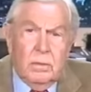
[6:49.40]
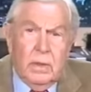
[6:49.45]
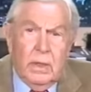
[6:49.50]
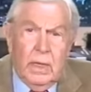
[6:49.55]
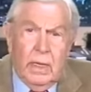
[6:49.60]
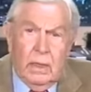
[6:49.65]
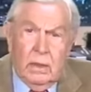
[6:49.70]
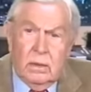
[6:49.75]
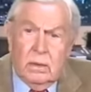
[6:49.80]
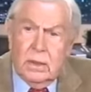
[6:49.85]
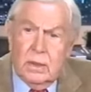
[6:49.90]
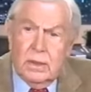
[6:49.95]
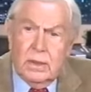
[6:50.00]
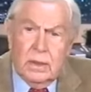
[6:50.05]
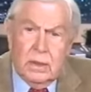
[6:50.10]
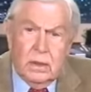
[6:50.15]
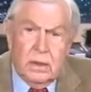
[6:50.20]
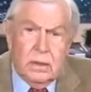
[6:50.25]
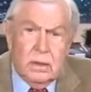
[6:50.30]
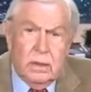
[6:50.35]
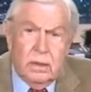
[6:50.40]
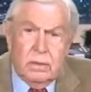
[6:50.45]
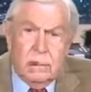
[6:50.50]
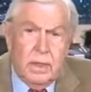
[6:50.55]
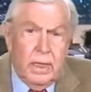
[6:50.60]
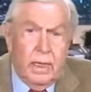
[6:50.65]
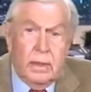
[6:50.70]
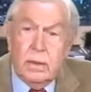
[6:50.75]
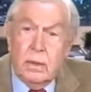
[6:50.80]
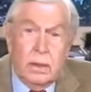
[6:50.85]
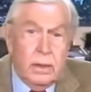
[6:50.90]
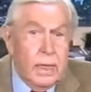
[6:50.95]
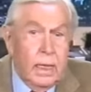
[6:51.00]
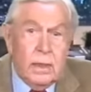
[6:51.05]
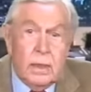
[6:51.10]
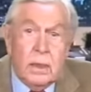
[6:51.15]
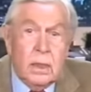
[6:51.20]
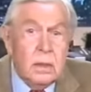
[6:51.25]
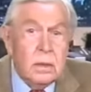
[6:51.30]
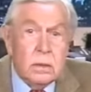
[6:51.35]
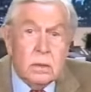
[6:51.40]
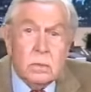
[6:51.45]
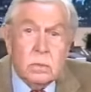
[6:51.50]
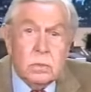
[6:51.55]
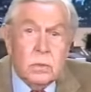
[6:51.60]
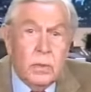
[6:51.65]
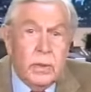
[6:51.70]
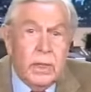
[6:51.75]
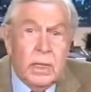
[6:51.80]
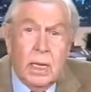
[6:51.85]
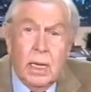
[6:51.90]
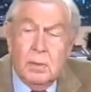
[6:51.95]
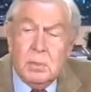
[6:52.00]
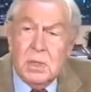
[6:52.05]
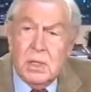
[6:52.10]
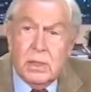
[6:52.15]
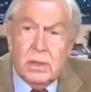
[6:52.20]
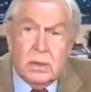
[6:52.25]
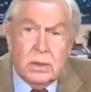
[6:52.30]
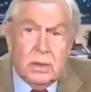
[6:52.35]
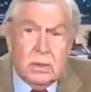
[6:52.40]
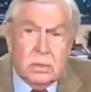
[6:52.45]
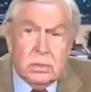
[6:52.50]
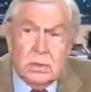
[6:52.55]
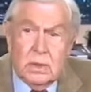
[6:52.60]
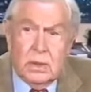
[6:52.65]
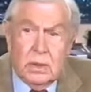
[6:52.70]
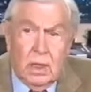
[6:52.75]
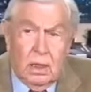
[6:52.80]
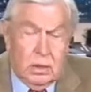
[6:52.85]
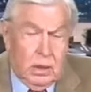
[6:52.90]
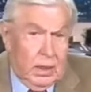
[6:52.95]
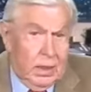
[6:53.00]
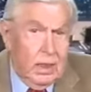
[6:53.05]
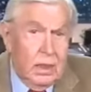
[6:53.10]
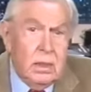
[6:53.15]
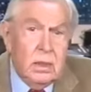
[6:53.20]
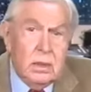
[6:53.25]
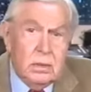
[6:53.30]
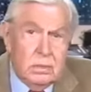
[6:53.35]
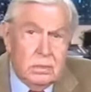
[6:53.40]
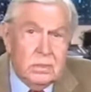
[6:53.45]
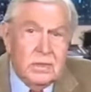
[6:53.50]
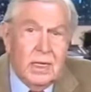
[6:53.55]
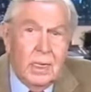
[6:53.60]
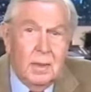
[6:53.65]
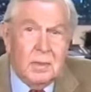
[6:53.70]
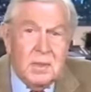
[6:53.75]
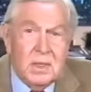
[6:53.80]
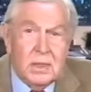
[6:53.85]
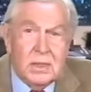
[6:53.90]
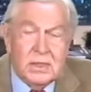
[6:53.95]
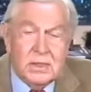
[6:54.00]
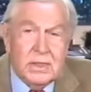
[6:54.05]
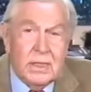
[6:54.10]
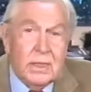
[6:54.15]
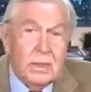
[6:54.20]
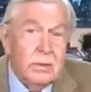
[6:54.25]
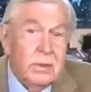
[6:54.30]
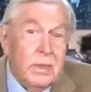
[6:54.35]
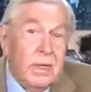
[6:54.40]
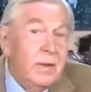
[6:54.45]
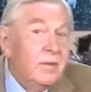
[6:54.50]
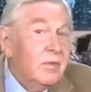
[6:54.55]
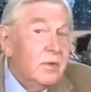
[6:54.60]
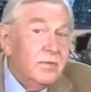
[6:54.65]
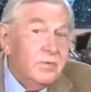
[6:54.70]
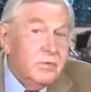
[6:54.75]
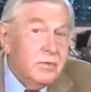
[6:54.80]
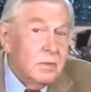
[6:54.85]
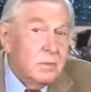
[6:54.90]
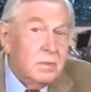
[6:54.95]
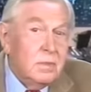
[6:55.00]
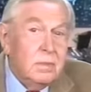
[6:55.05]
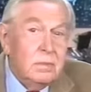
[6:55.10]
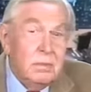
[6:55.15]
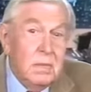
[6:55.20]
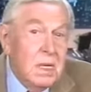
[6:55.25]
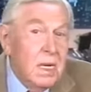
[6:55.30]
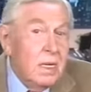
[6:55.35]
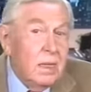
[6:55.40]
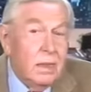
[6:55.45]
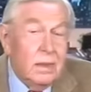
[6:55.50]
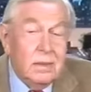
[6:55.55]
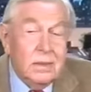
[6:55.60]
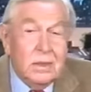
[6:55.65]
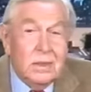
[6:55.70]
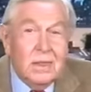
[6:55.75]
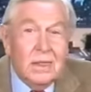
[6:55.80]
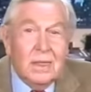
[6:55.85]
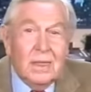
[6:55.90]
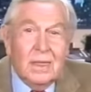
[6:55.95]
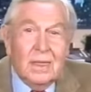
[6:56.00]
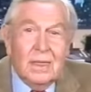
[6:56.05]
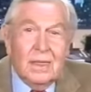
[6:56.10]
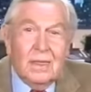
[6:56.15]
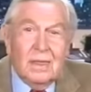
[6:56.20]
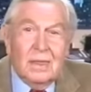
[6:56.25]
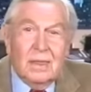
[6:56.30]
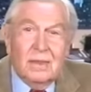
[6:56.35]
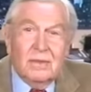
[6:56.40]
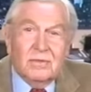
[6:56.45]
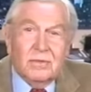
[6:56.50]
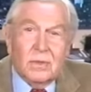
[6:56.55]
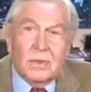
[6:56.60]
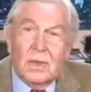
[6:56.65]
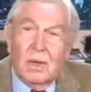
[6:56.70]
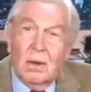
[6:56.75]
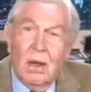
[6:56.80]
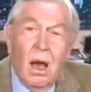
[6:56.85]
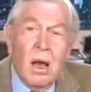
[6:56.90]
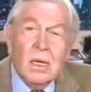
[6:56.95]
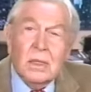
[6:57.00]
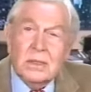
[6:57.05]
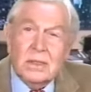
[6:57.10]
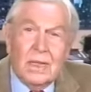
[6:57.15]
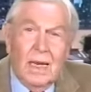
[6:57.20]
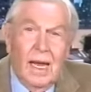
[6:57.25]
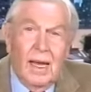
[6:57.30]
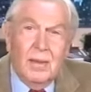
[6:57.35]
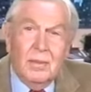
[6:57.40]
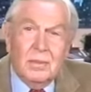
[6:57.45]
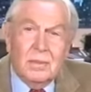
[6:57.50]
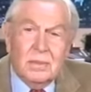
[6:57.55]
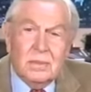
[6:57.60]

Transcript: and they they didn't. We kept it, or he kept it a secret even from me, for a long time.